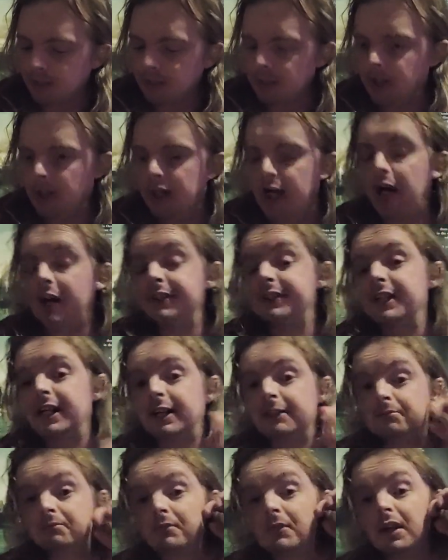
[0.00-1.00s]
Like, I
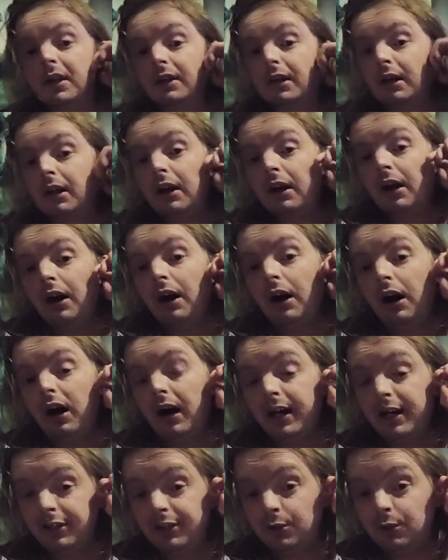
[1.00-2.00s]
seen
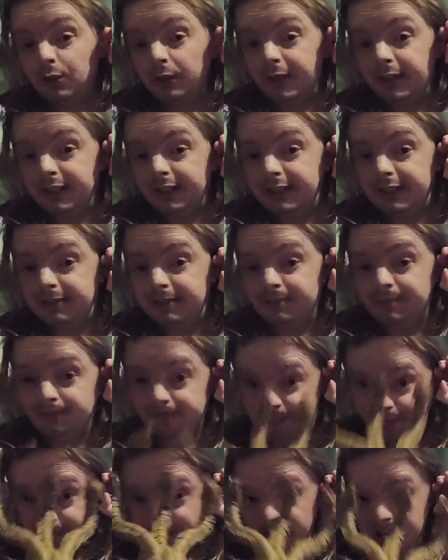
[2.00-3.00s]
higher toys.
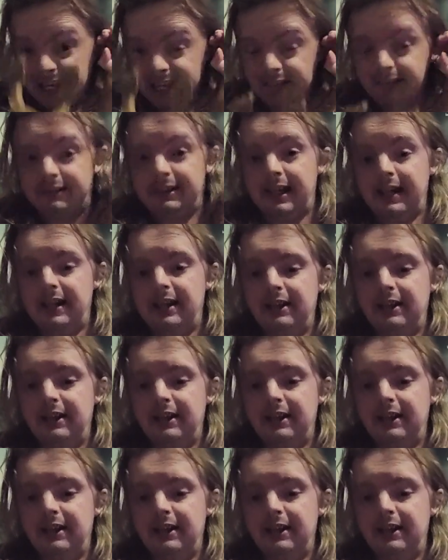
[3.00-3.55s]
Rephrase.